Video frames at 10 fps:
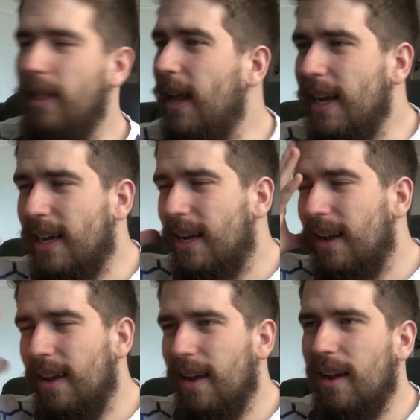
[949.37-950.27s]
Like,
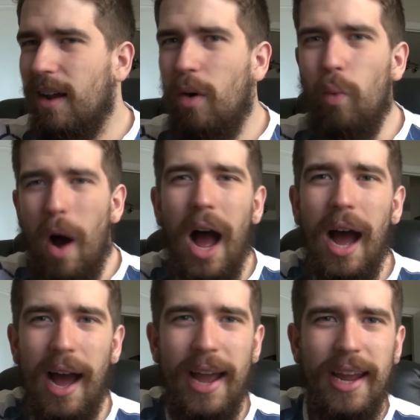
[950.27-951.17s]

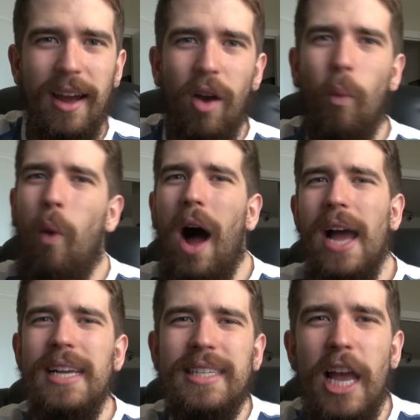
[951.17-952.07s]
why?
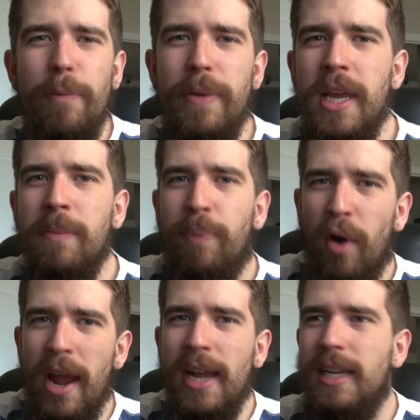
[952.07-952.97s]
Why is that being
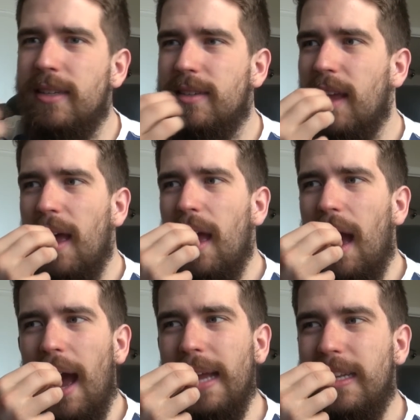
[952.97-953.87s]
praised?
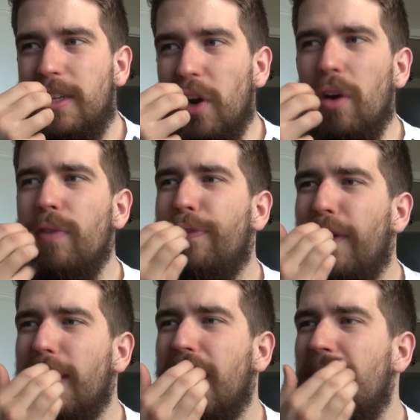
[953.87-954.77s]
I don't
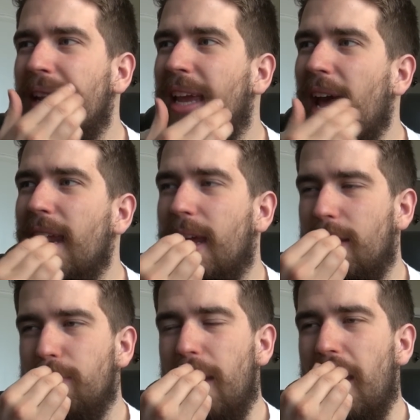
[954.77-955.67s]
fucking get
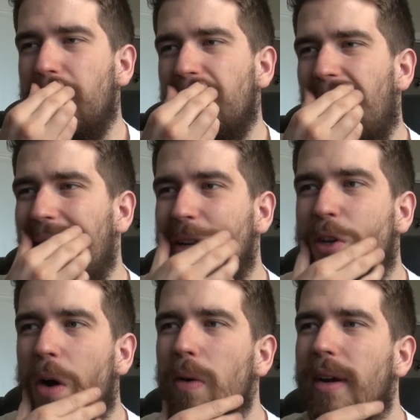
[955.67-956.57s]
it, man. I
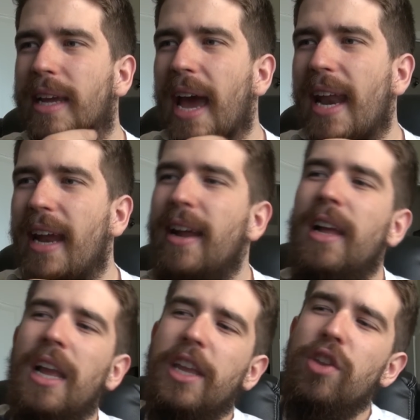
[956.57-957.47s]
don't get it.
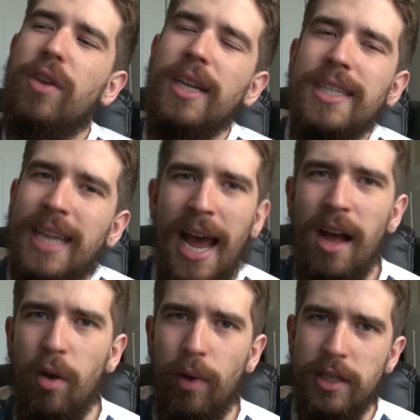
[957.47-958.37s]
You can
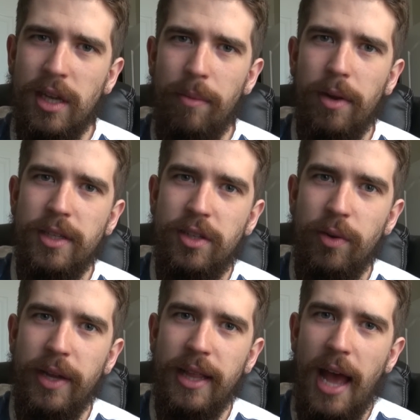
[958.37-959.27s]
tell when someone's
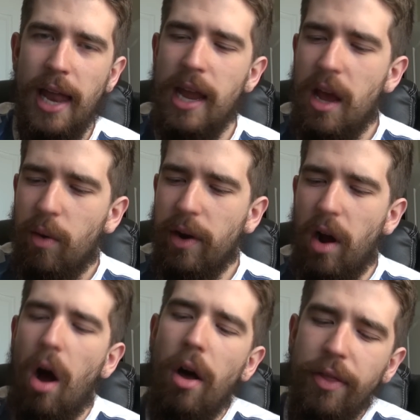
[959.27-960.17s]
doing that, when
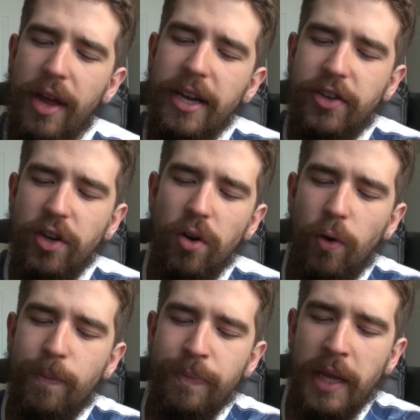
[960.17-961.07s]
all they
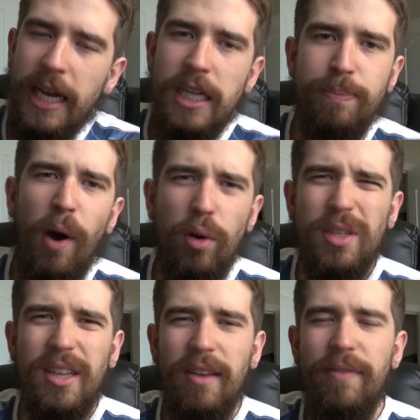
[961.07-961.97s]
do is post